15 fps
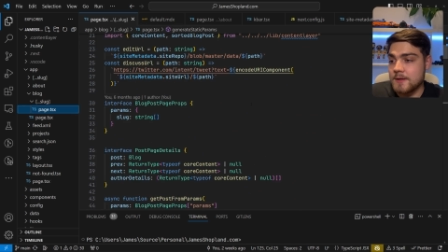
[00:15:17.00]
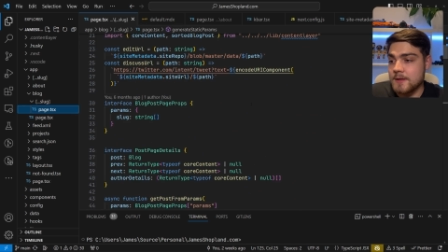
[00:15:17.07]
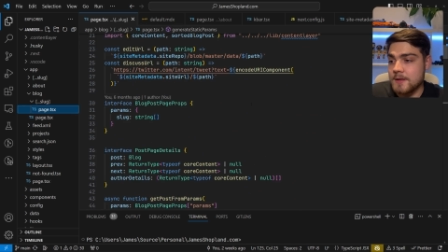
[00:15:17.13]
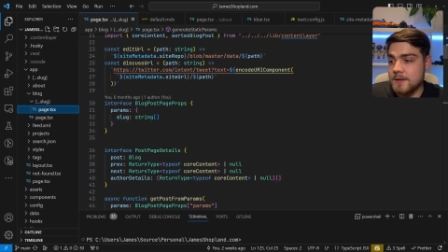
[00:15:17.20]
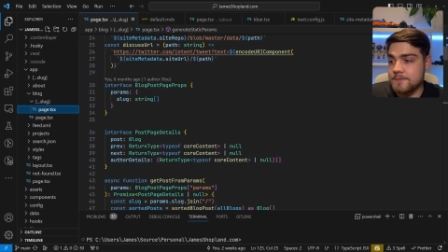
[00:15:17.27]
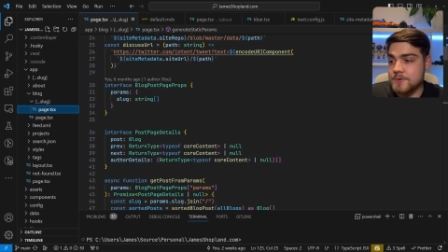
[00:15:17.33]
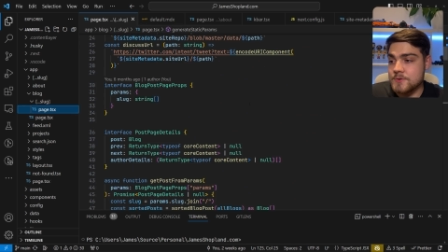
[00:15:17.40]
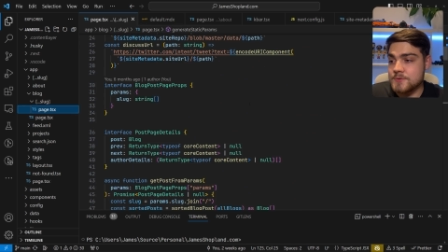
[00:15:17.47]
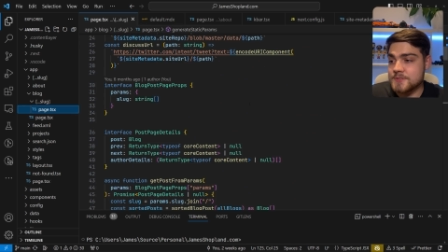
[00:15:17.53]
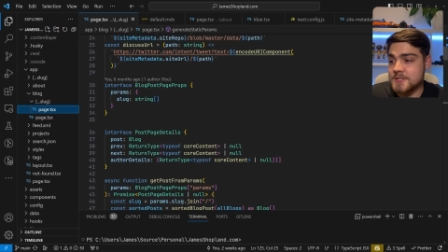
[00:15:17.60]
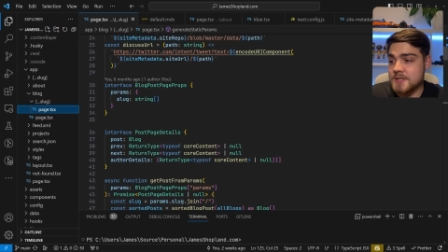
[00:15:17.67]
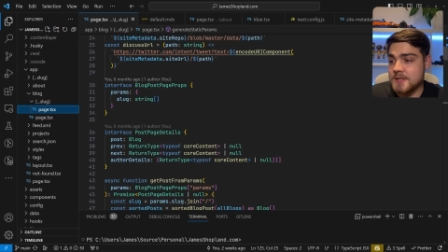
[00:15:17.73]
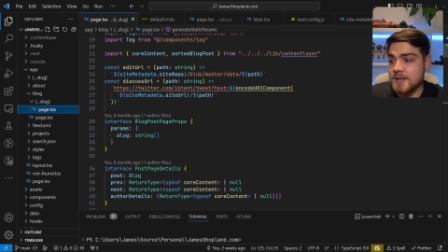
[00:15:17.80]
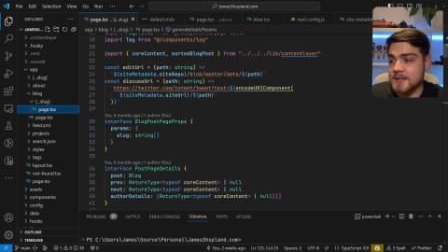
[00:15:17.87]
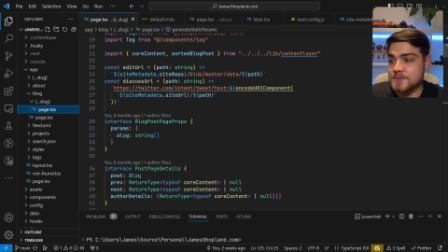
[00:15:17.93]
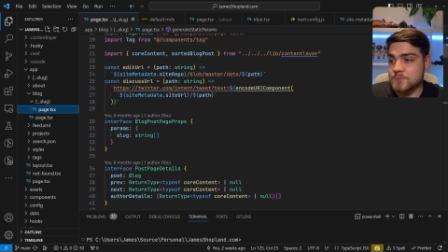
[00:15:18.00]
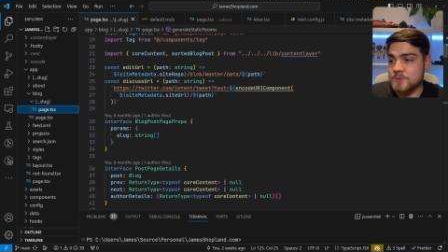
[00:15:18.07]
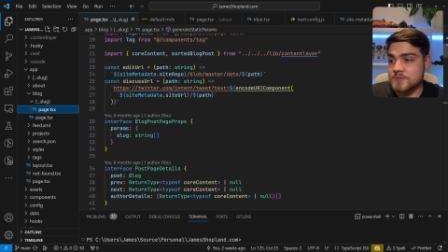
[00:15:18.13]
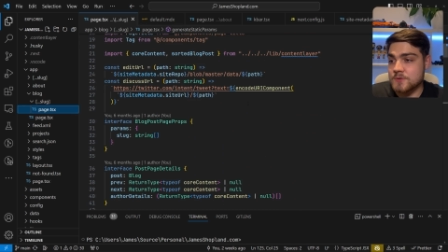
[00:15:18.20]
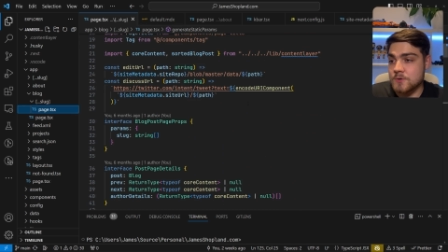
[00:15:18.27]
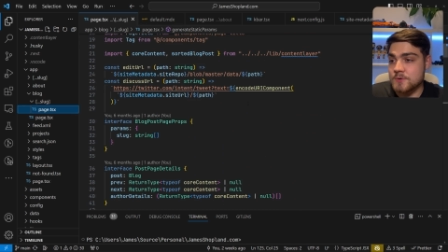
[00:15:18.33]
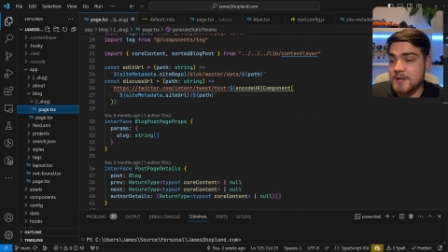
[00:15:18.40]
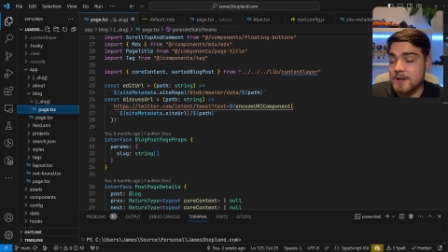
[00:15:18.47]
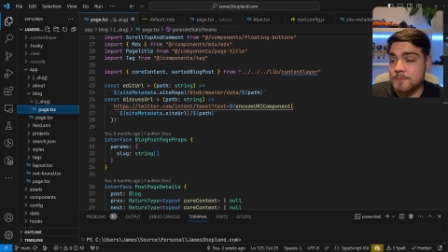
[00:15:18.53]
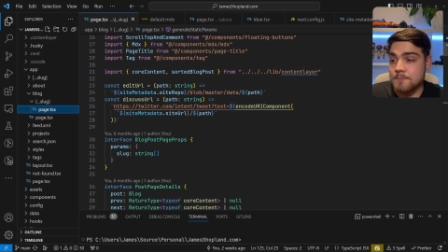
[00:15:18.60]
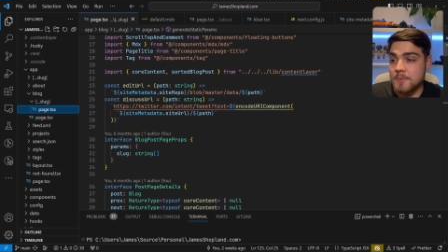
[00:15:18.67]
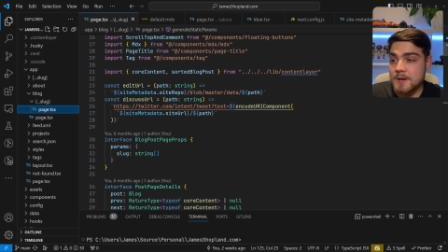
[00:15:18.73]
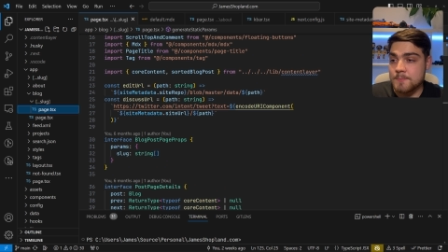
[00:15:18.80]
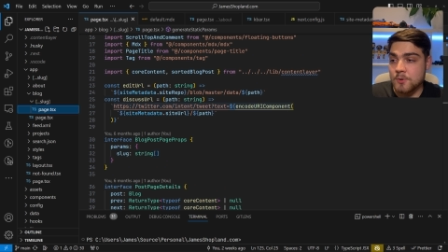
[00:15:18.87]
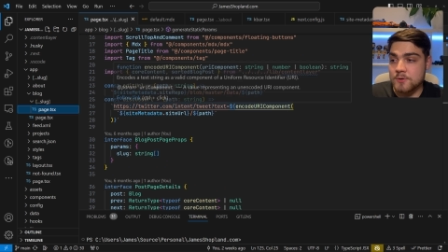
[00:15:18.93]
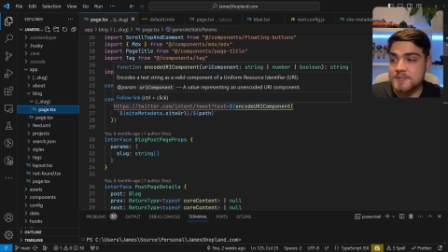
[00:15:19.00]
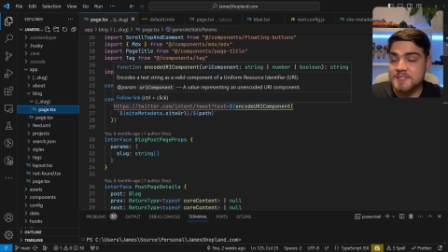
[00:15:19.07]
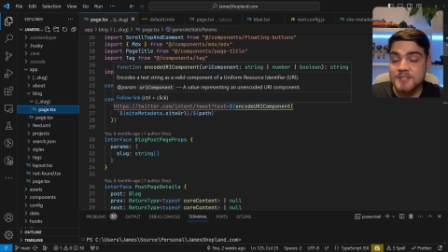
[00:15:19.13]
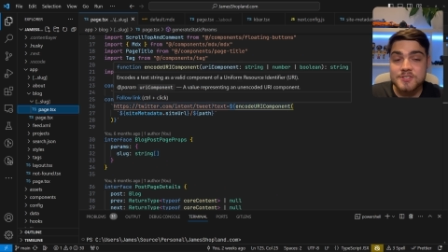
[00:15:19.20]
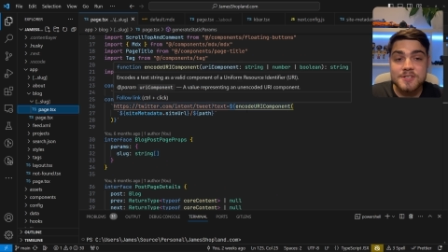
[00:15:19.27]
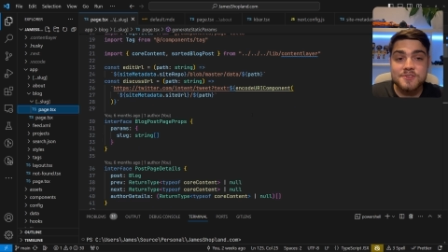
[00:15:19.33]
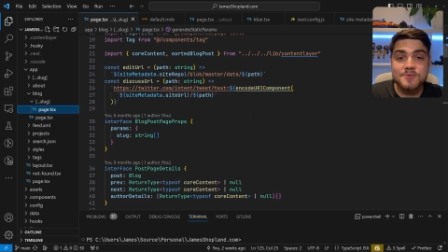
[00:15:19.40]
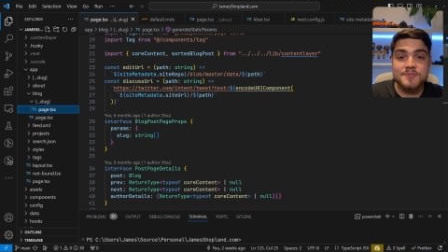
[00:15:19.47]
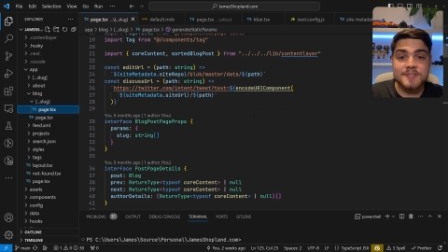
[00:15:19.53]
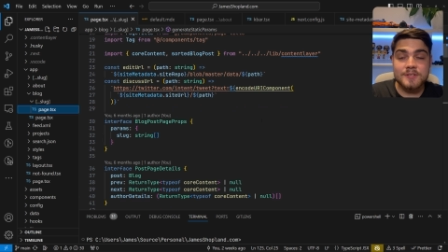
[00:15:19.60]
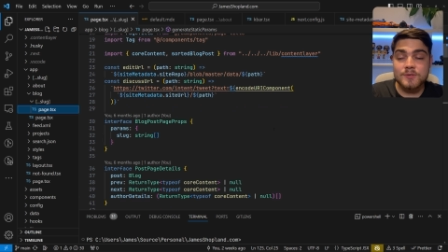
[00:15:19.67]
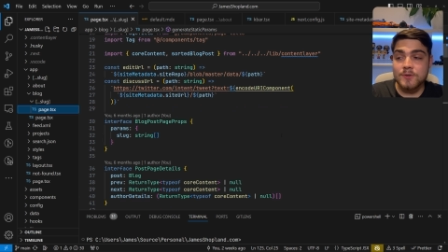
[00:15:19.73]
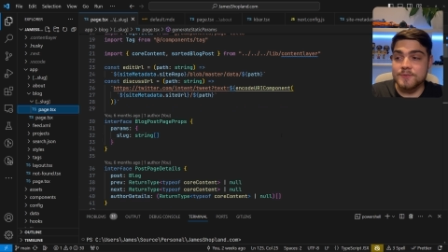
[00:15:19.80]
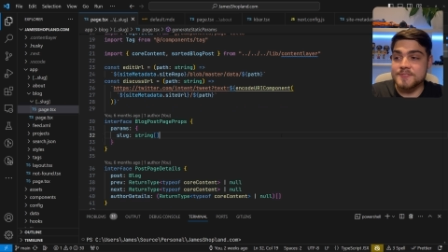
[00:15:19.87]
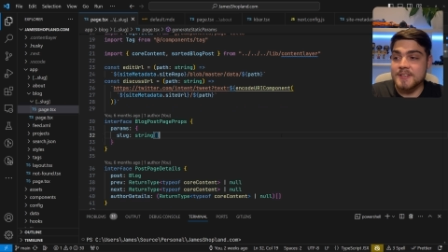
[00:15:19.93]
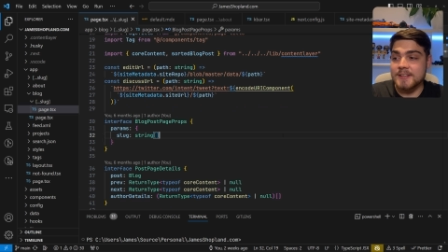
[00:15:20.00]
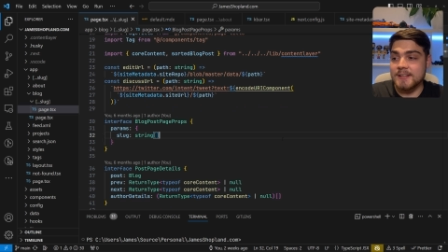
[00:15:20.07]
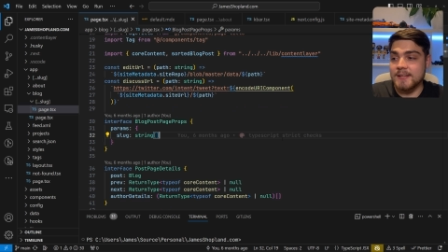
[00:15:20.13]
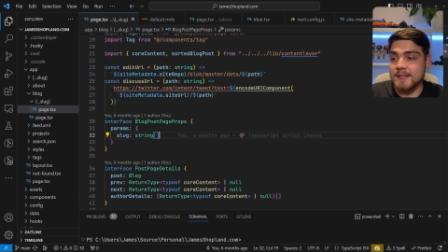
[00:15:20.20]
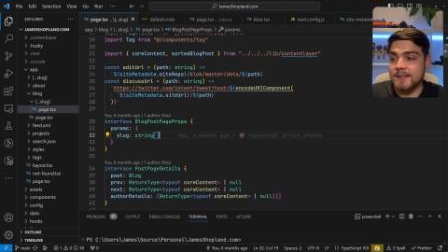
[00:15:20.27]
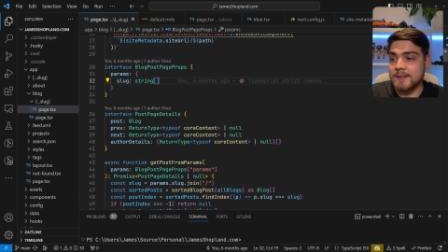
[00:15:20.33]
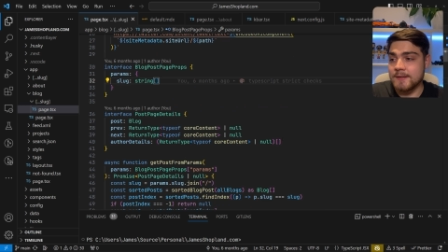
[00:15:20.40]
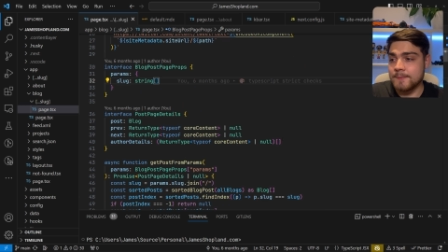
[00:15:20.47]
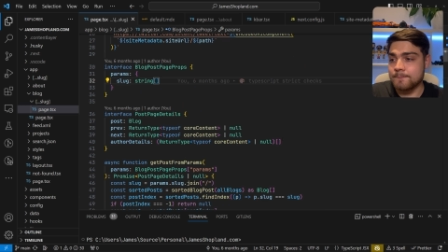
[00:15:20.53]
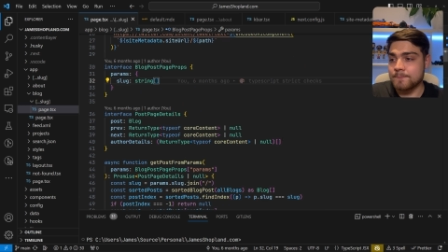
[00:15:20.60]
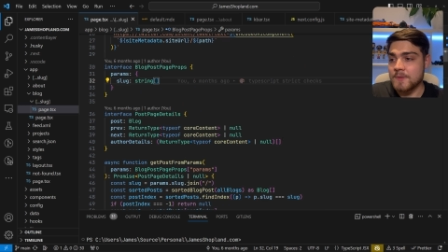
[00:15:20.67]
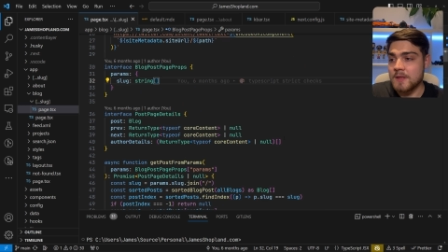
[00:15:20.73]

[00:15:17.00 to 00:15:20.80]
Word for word: If you see as we scroll down, my blog is actually using Contentlayer here.